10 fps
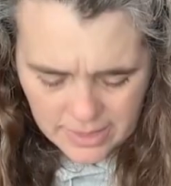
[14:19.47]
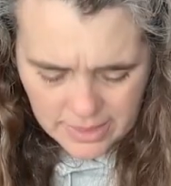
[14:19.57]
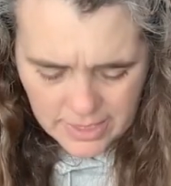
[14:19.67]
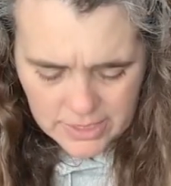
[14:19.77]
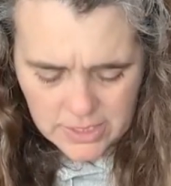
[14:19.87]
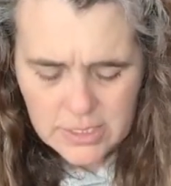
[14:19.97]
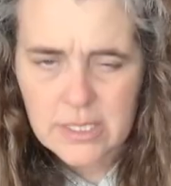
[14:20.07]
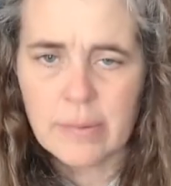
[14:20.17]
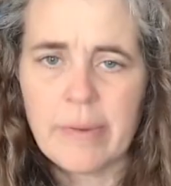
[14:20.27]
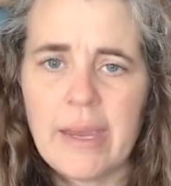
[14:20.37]
this is
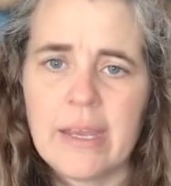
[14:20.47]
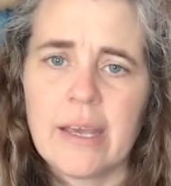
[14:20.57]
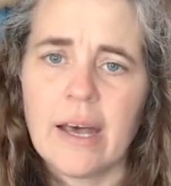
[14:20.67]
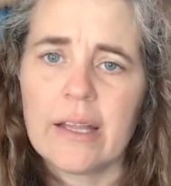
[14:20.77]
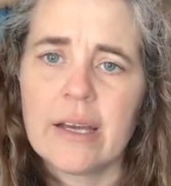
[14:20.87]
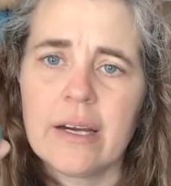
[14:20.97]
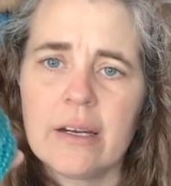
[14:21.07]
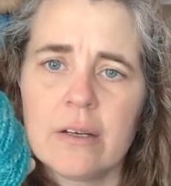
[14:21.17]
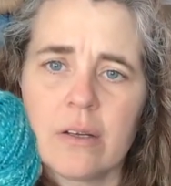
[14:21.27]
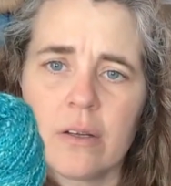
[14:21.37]
the main
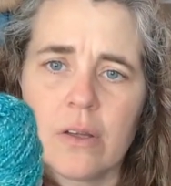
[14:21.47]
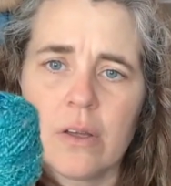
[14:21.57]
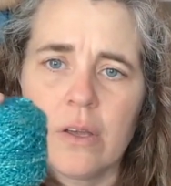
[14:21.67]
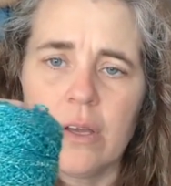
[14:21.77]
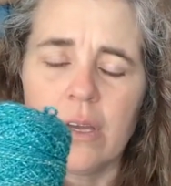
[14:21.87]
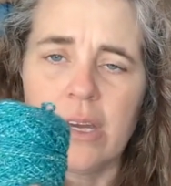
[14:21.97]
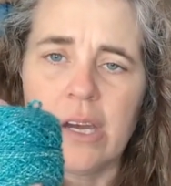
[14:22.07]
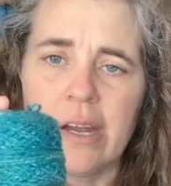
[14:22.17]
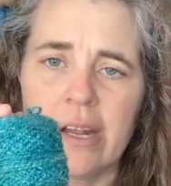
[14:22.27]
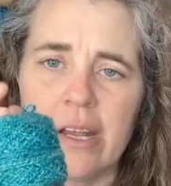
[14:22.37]
color.
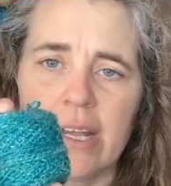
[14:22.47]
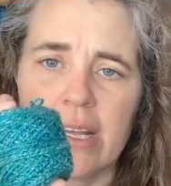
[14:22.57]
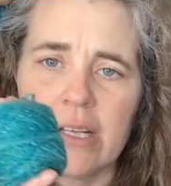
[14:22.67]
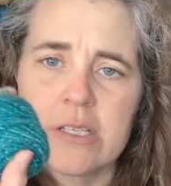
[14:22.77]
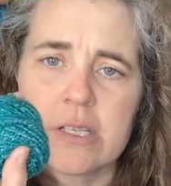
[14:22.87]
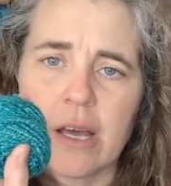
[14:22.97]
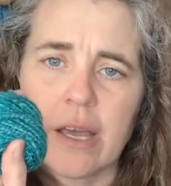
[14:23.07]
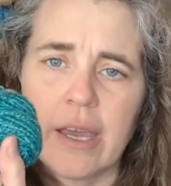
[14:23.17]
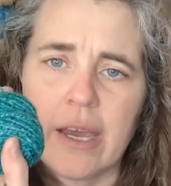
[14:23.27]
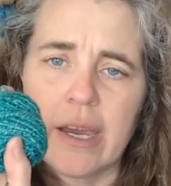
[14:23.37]
It is
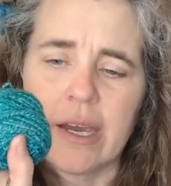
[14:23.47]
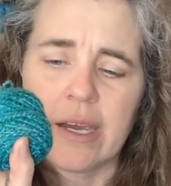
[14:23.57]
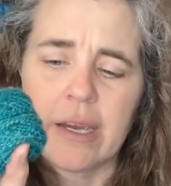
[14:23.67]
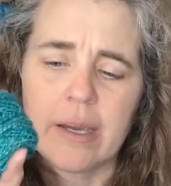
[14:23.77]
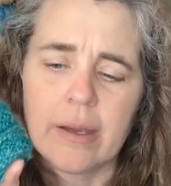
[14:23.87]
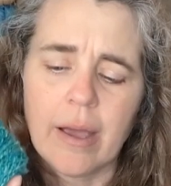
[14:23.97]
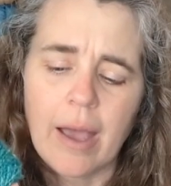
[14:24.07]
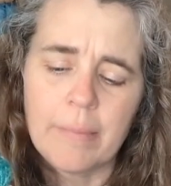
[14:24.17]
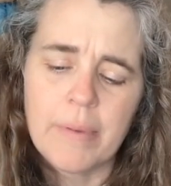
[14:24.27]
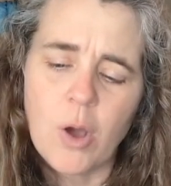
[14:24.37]

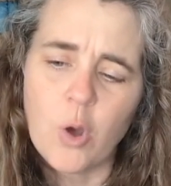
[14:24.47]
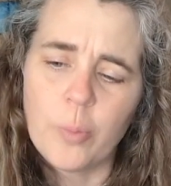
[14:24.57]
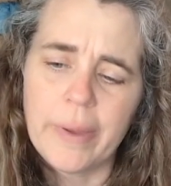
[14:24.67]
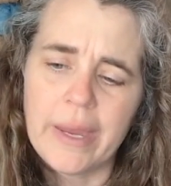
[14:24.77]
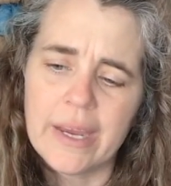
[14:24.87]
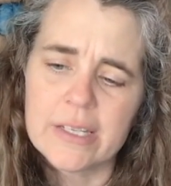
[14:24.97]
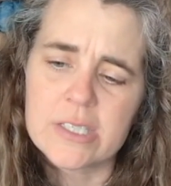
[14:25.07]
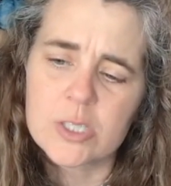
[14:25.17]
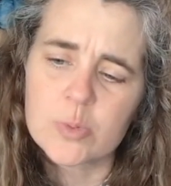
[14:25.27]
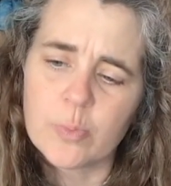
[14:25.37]
I'm hoping
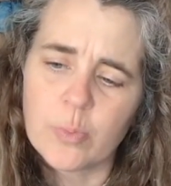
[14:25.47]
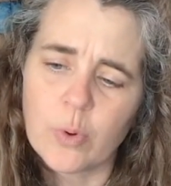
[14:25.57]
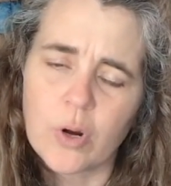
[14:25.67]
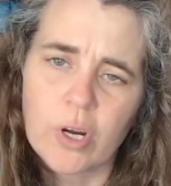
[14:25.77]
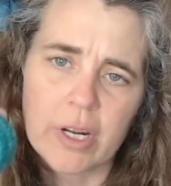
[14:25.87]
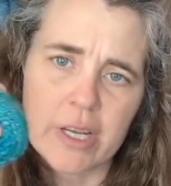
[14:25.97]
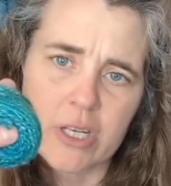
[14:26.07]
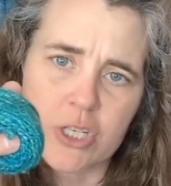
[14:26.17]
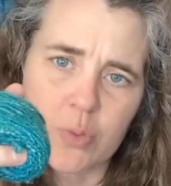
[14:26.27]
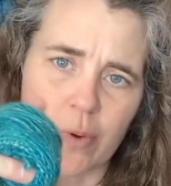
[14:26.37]
it's
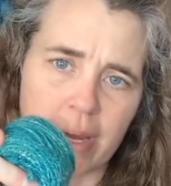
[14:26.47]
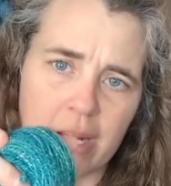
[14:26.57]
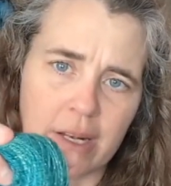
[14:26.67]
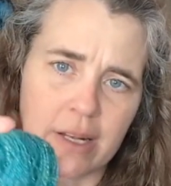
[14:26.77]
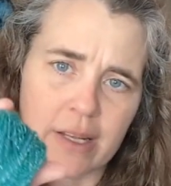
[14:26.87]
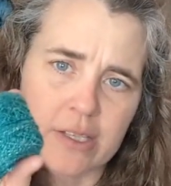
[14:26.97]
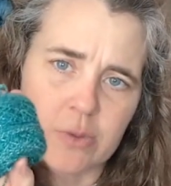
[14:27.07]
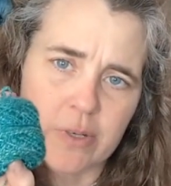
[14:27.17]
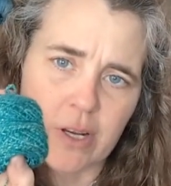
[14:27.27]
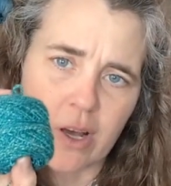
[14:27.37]
sport-ish weight.
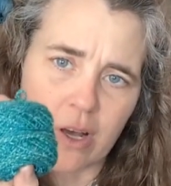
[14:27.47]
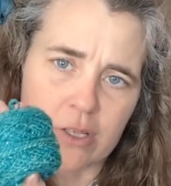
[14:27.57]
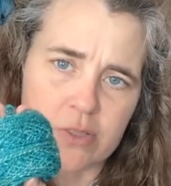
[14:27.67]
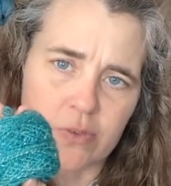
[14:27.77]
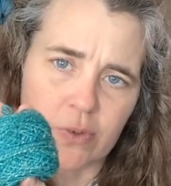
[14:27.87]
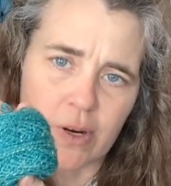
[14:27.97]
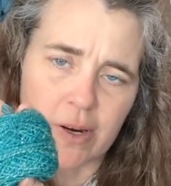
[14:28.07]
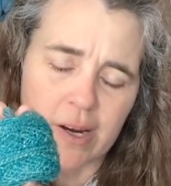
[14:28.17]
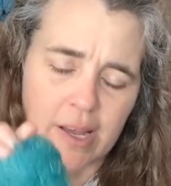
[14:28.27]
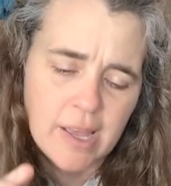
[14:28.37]
That's what it calls for.